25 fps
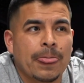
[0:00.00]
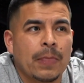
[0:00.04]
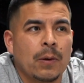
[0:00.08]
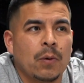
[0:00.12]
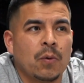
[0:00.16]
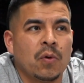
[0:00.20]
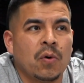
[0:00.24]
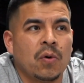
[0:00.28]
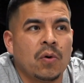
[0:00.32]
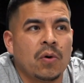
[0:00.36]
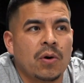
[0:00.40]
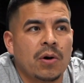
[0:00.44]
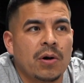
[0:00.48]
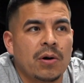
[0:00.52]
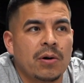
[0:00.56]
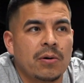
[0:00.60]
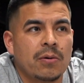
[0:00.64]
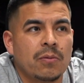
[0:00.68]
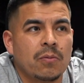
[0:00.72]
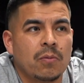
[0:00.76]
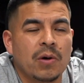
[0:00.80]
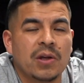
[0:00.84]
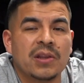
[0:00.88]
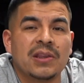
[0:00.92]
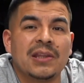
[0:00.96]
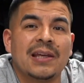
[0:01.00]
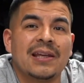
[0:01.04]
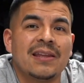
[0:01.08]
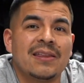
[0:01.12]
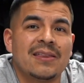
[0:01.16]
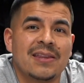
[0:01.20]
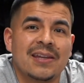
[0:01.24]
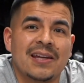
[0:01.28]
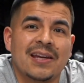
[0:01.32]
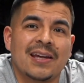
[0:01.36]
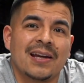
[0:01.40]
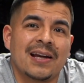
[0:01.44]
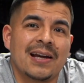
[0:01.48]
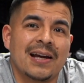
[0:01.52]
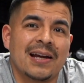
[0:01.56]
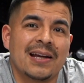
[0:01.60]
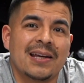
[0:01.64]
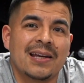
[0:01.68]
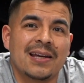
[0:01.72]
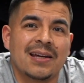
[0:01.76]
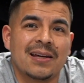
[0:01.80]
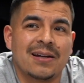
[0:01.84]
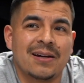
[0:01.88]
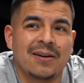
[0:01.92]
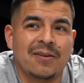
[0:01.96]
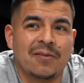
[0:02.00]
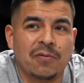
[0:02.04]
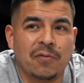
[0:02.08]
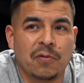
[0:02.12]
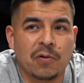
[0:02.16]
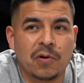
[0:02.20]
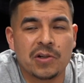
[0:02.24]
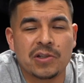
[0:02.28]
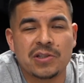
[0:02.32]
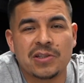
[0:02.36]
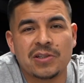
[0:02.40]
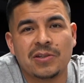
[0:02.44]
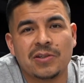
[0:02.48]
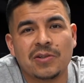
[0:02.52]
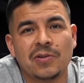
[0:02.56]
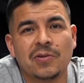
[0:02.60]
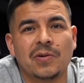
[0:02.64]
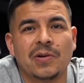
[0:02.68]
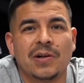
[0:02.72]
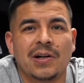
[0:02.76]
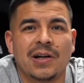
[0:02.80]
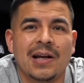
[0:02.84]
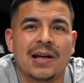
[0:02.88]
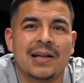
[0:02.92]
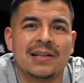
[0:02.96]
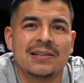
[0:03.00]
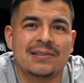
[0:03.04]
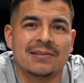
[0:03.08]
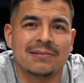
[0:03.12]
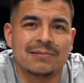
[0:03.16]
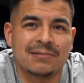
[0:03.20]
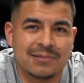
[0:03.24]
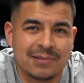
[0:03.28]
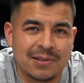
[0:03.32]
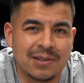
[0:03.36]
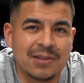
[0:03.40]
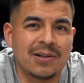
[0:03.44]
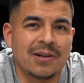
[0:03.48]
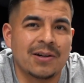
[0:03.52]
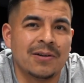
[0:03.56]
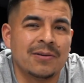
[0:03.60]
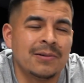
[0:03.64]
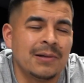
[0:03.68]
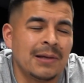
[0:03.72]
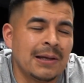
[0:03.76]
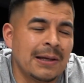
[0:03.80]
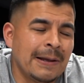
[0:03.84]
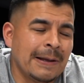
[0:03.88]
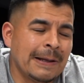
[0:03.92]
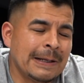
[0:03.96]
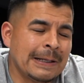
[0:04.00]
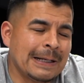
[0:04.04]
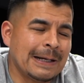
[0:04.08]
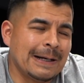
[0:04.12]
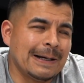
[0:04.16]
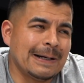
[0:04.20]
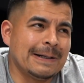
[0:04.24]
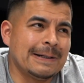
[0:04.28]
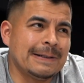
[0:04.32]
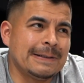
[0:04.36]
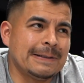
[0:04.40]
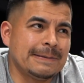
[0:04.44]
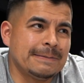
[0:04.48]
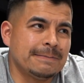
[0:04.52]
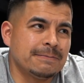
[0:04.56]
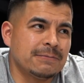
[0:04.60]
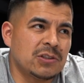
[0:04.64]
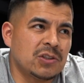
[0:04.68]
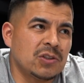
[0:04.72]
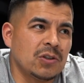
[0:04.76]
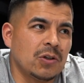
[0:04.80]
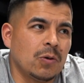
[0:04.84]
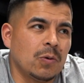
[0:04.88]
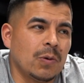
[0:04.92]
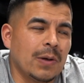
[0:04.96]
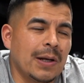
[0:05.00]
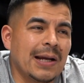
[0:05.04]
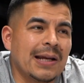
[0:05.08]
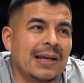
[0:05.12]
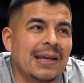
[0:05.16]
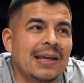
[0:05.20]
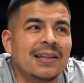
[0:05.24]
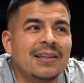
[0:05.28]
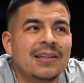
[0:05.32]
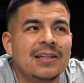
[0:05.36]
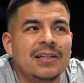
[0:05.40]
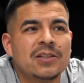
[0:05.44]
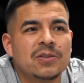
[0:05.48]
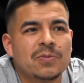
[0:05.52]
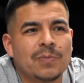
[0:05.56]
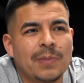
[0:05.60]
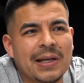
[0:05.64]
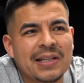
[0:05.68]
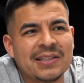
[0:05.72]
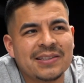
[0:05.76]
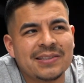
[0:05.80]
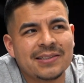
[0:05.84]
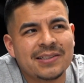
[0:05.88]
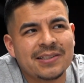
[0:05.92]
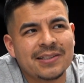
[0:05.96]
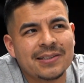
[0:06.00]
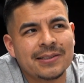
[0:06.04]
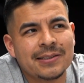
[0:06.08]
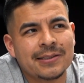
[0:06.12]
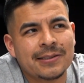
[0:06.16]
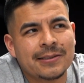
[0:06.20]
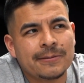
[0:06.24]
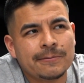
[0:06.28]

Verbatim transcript: or what they think I can afford to do or not, you know. Um, so when I get these messages,